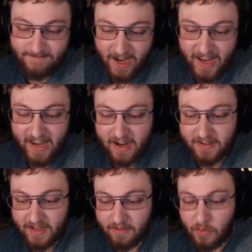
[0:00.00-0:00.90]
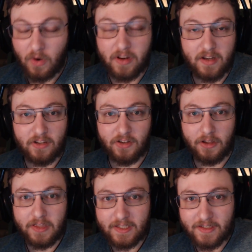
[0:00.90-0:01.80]
An 8 out of 10 for what it is, all
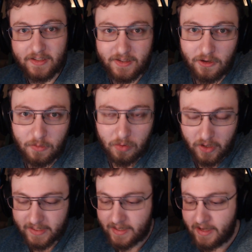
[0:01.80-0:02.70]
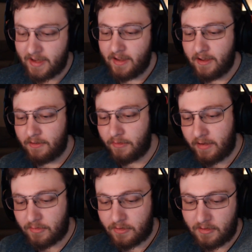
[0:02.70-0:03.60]
things considered, price,
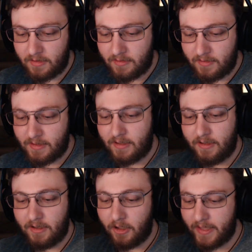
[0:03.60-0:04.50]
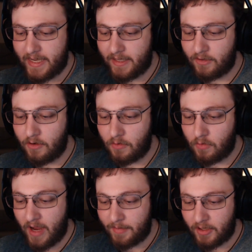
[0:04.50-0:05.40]
flavor, and all that. So
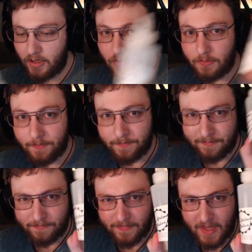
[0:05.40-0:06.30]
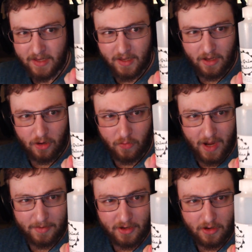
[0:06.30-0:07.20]
grab and go.
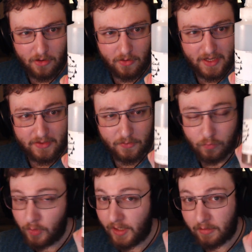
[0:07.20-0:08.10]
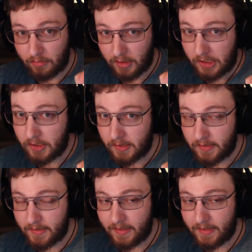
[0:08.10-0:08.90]
Grab and go is really, really good.